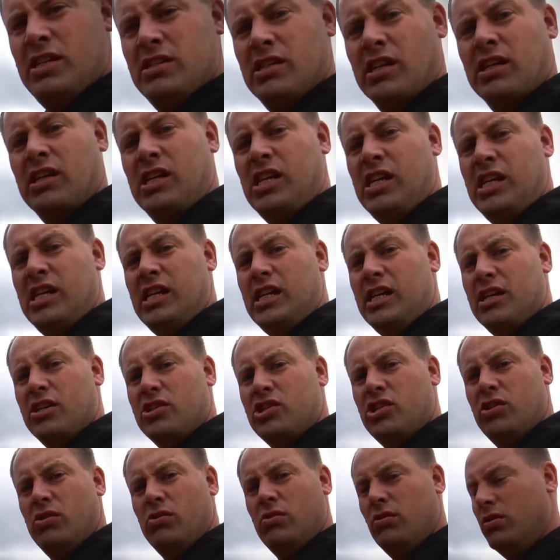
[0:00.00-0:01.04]
is a key
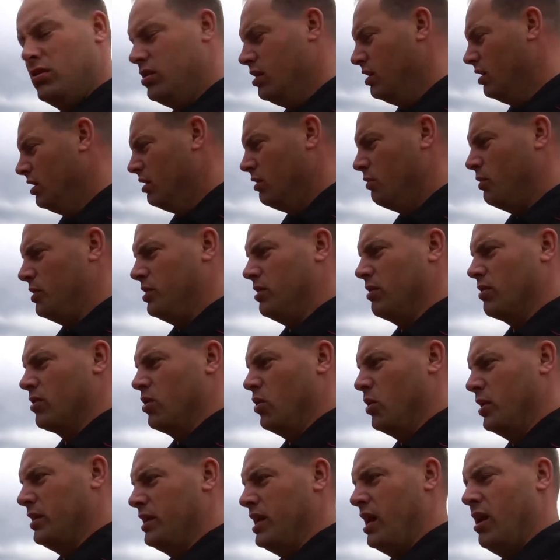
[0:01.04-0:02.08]
issue when you're
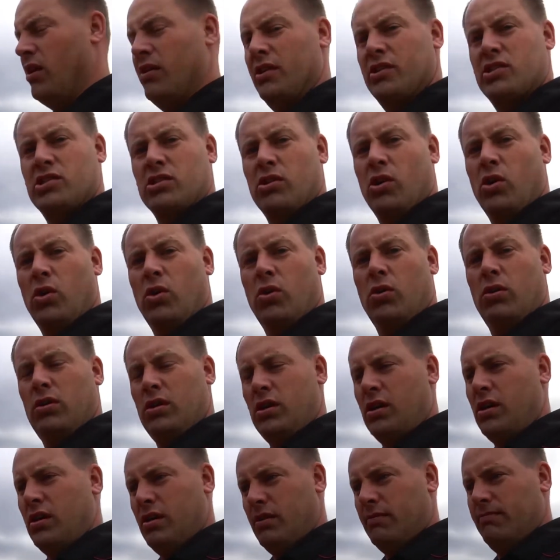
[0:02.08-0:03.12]
going down a slow,
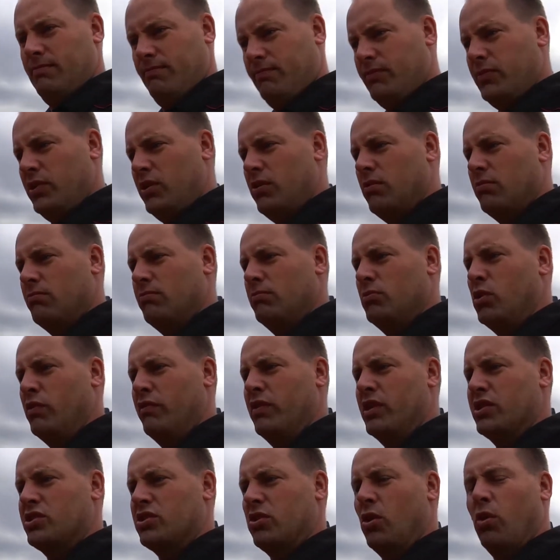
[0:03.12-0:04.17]
you're
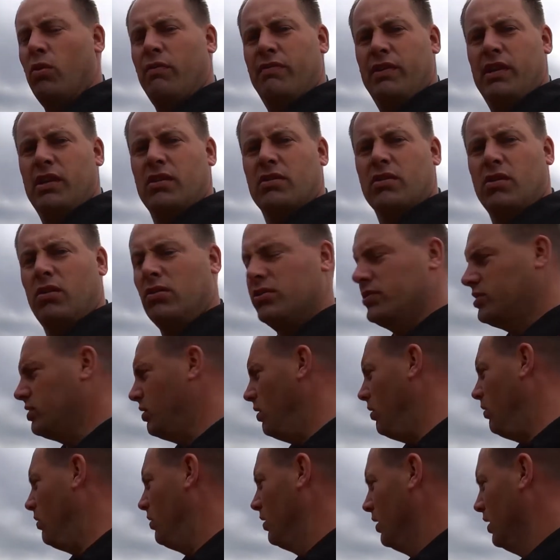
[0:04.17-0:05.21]
moving a slow vehicle.
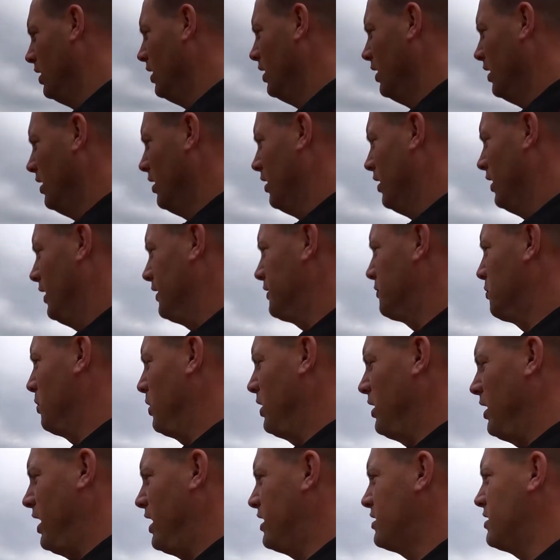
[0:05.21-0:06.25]
So it's
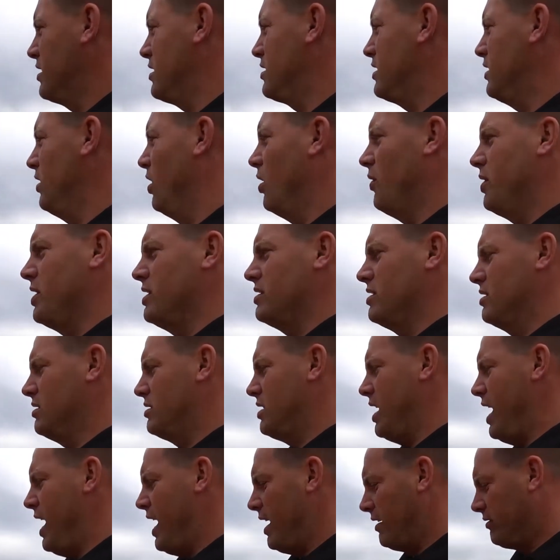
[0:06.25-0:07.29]
really nice to see all these
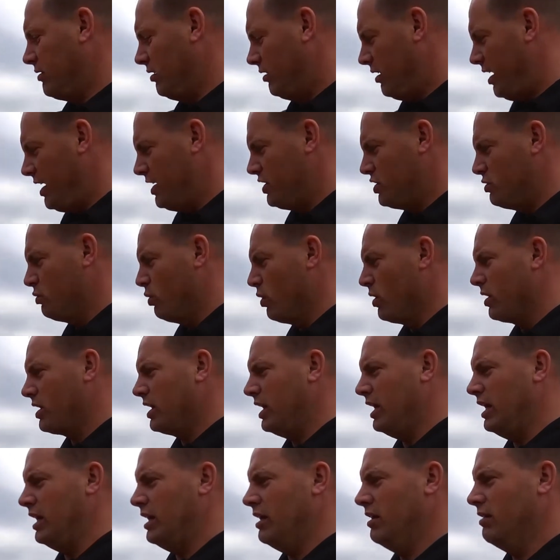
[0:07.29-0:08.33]
intact, the lights
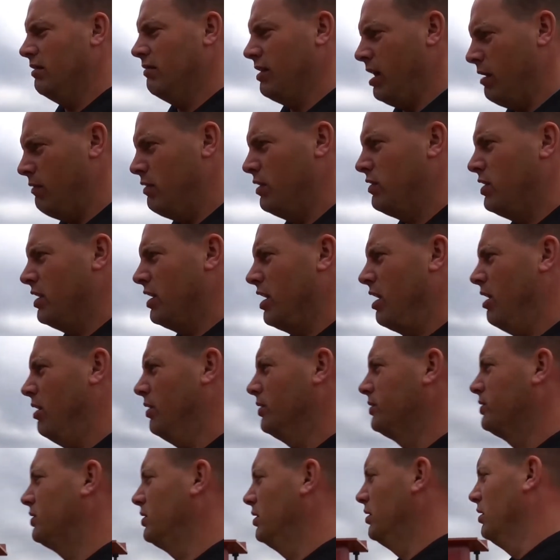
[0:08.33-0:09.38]
working, everything
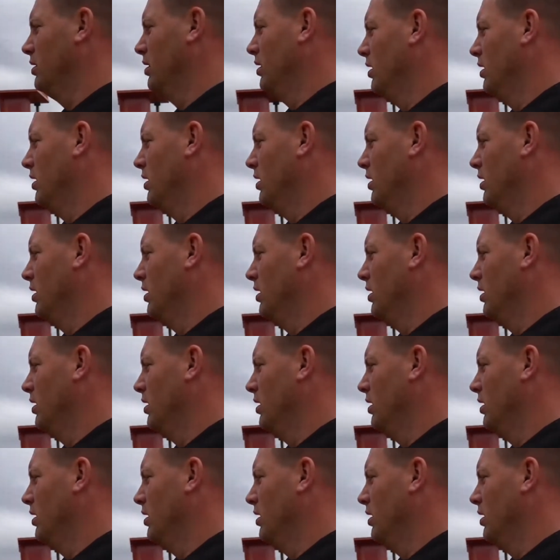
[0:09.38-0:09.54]
else.